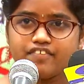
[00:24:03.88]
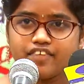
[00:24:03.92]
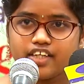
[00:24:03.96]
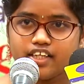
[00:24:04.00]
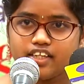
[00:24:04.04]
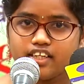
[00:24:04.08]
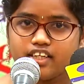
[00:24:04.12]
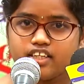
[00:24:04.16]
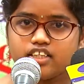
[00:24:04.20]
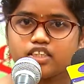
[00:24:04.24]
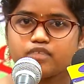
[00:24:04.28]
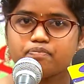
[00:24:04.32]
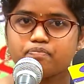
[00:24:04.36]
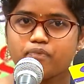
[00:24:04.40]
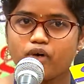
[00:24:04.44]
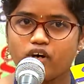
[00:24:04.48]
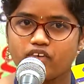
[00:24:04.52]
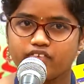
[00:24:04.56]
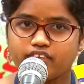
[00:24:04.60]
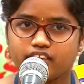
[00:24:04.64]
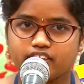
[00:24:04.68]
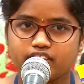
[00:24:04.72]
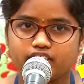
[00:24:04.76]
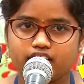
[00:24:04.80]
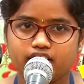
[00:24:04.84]
feel is
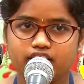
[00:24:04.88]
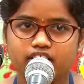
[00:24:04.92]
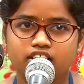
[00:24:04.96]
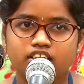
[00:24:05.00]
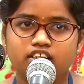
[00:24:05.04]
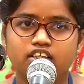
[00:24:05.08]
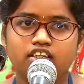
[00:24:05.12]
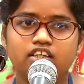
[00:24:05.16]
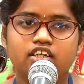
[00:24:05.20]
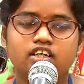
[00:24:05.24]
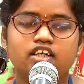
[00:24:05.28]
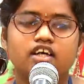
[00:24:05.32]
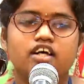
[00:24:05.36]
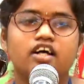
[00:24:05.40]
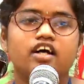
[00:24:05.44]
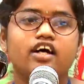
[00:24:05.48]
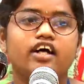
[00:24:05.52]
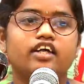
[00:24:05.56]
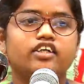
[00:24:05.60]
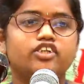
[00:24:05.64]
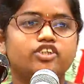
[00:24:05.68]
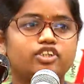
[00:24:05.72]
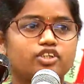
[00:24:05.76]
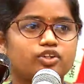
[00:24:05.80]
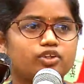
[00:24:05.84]
poverty.
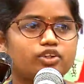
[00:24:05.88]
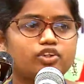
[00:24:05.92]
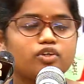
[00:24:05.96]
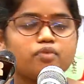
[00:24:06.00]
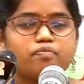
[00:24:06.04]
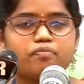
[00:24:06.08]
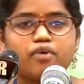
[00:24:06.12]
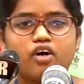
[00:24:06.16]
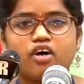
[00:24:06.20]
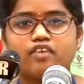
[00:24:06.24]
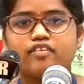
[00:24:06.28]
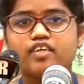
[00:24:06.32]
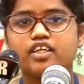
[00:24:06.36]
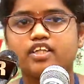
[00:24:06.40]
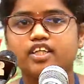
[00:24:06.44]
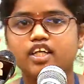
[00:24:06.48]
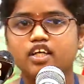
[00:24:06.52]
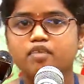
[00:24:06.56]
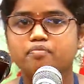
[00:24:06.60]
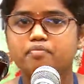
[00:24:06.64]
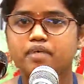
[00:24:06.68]
Due to poverty,